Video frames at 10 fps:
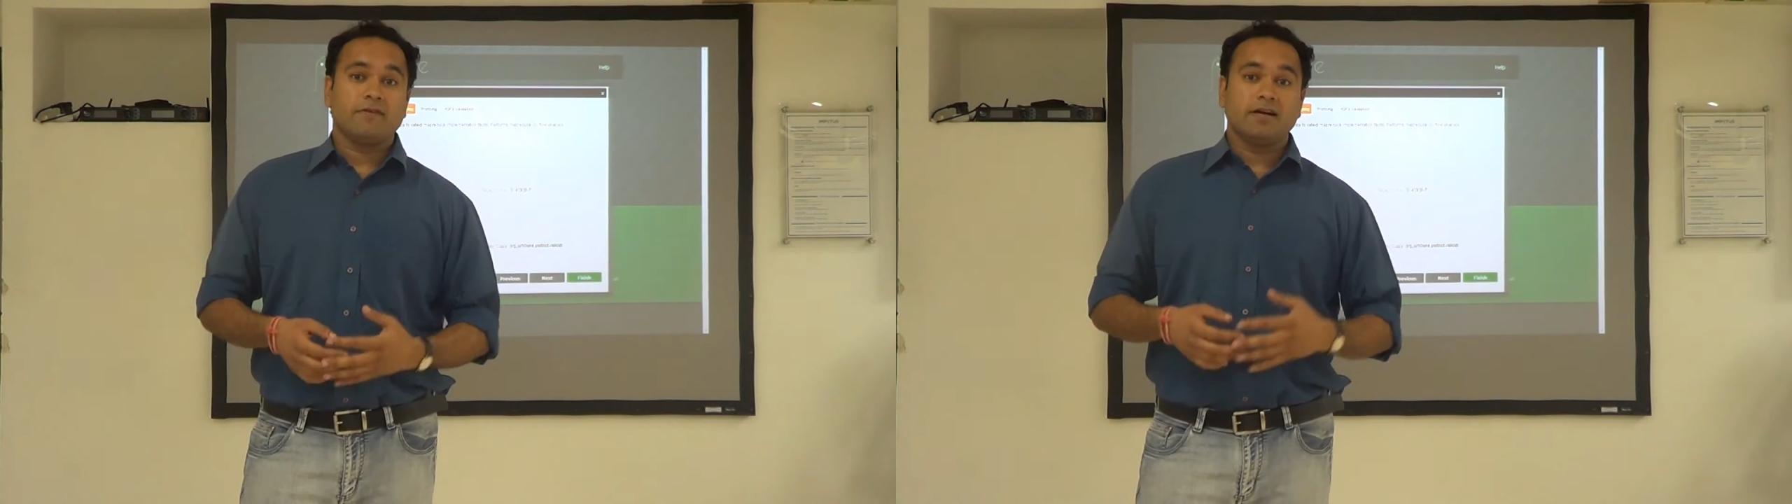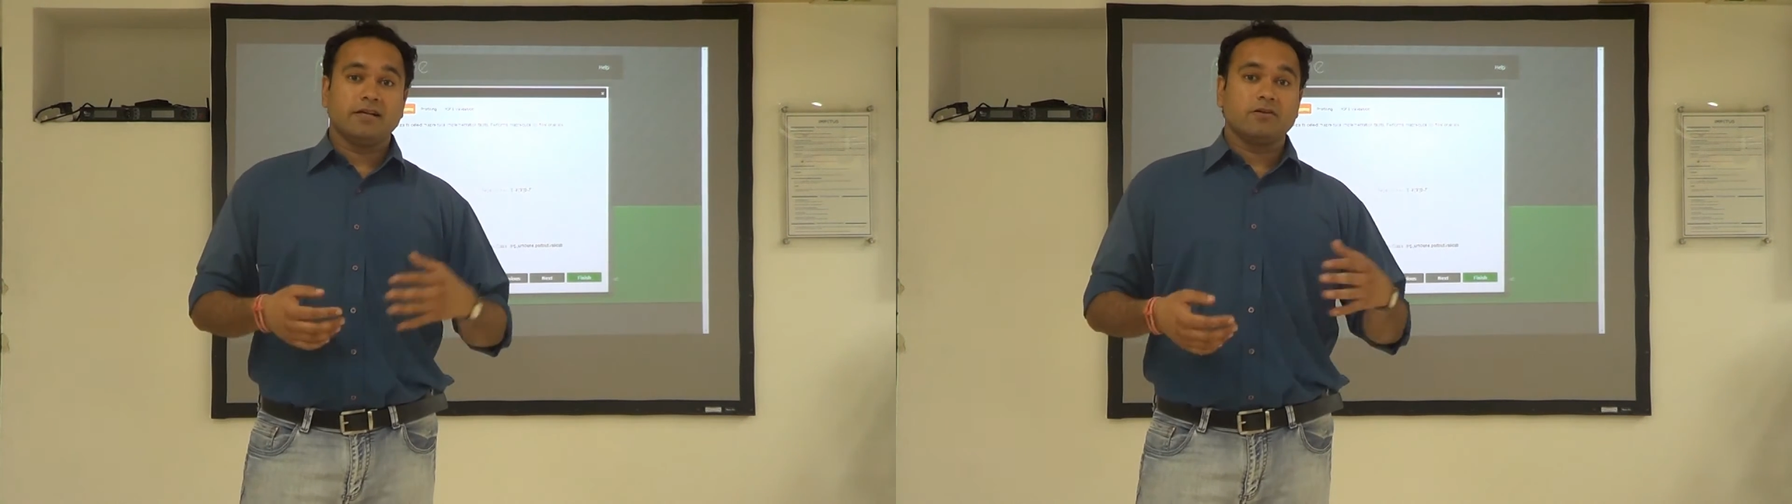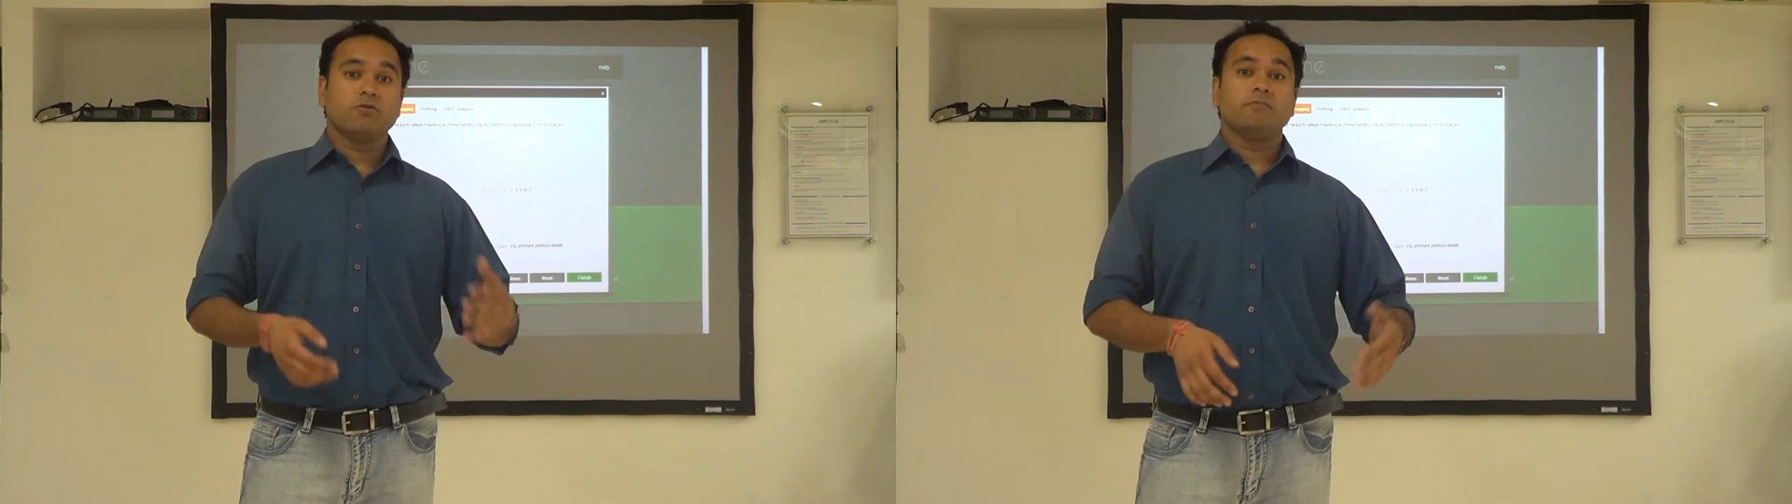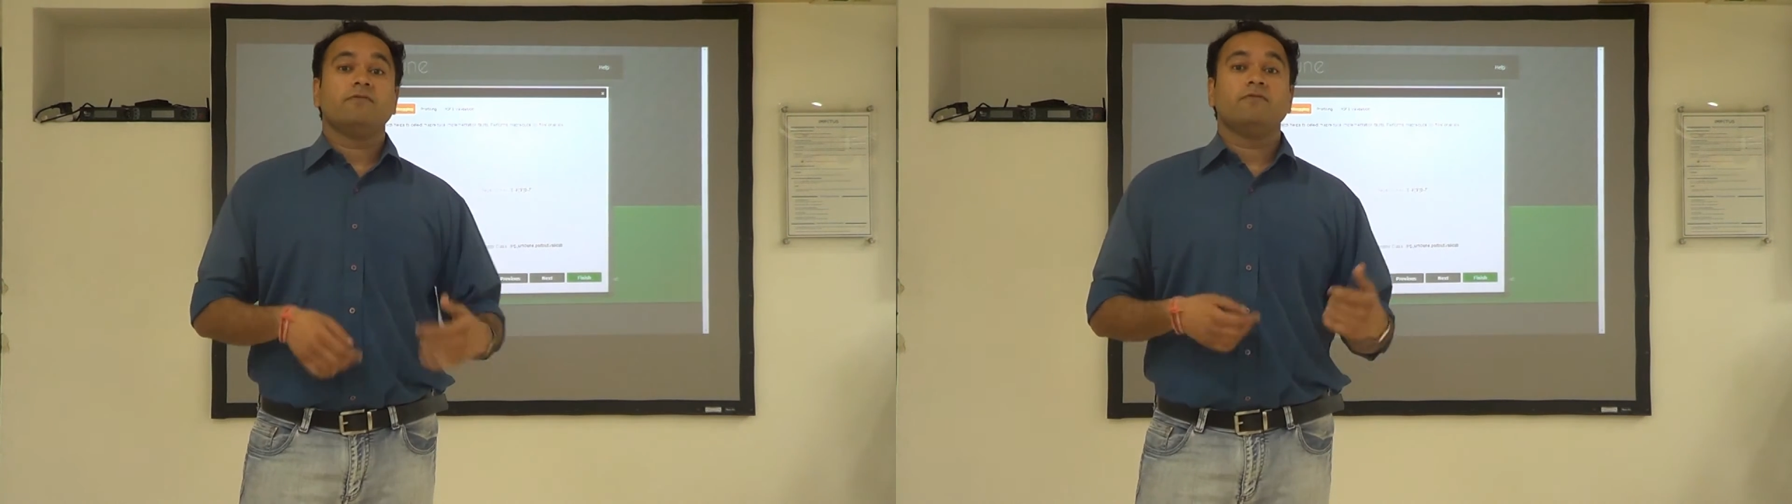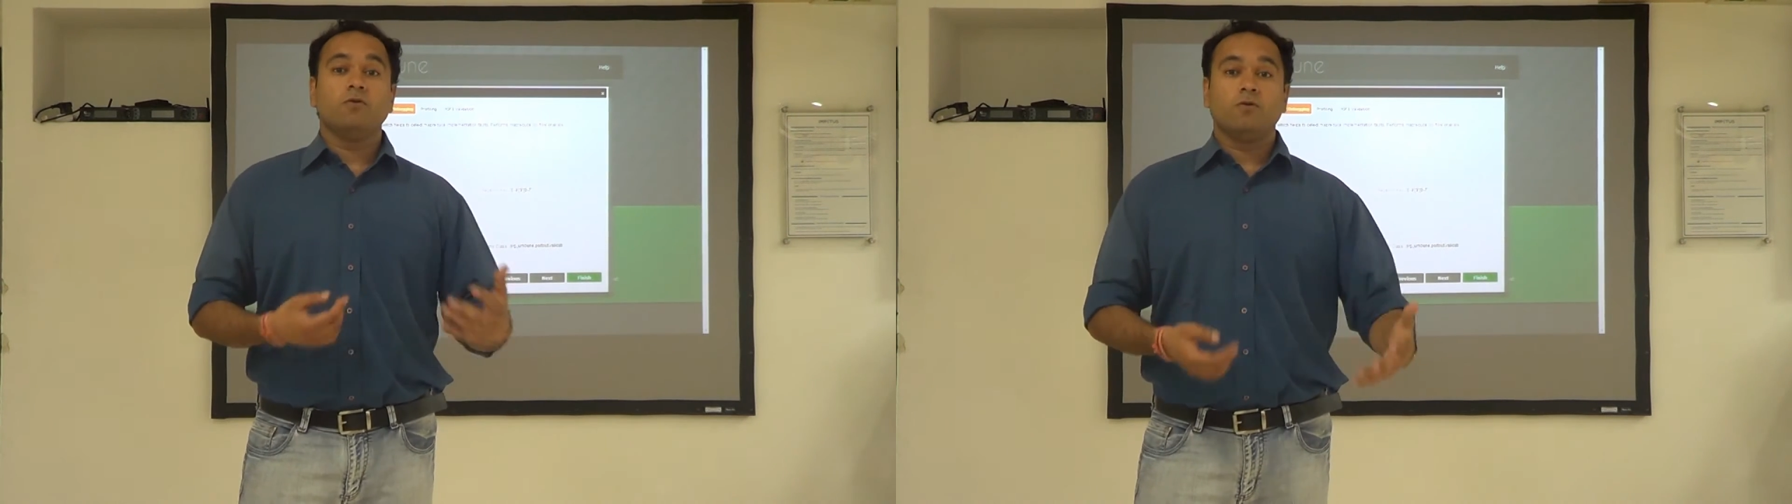right, there could be
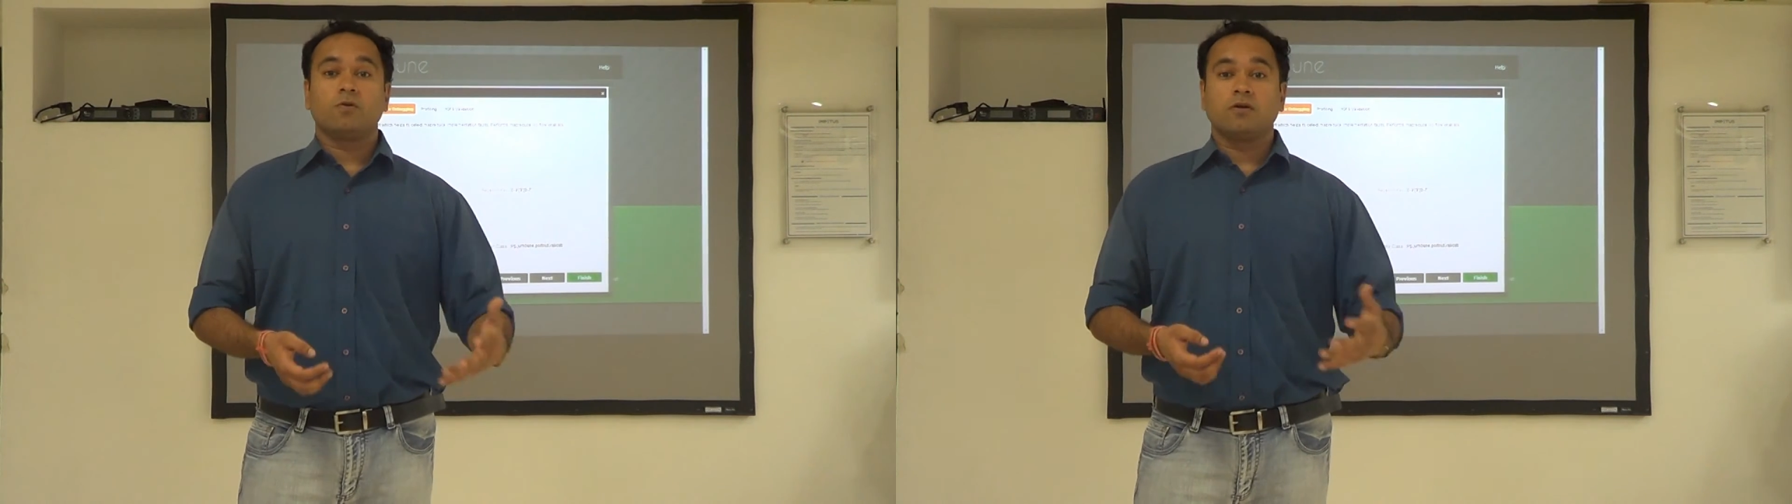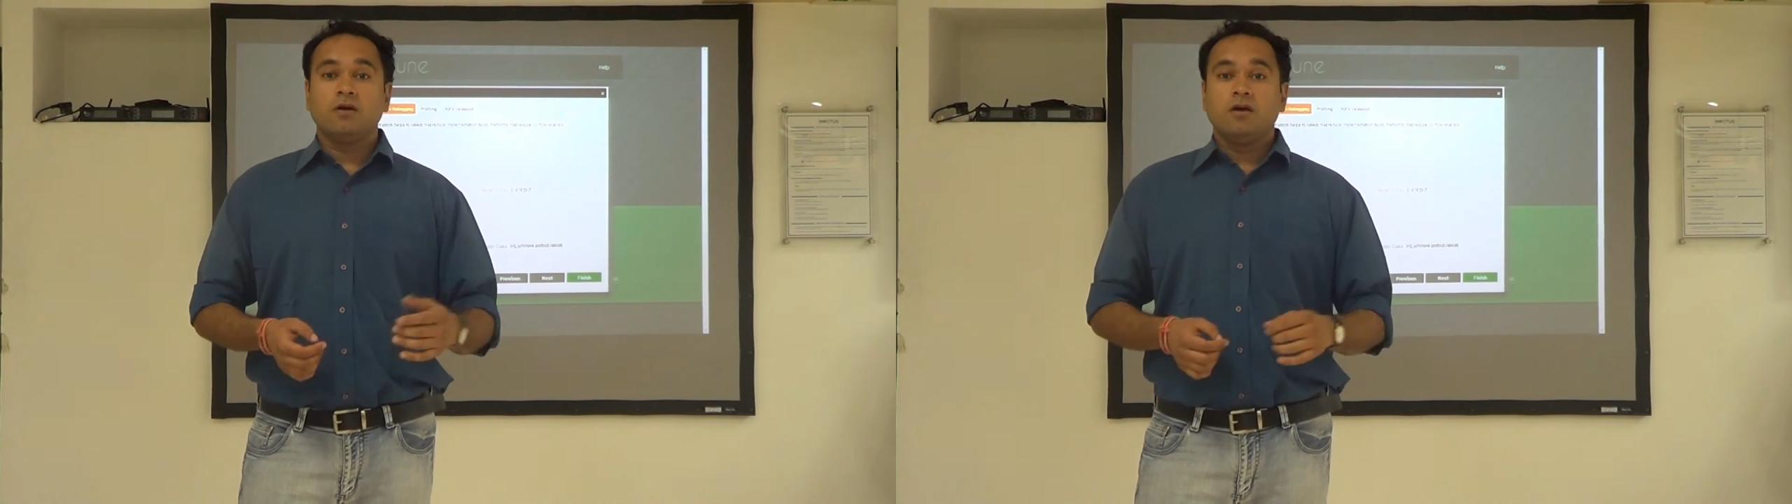4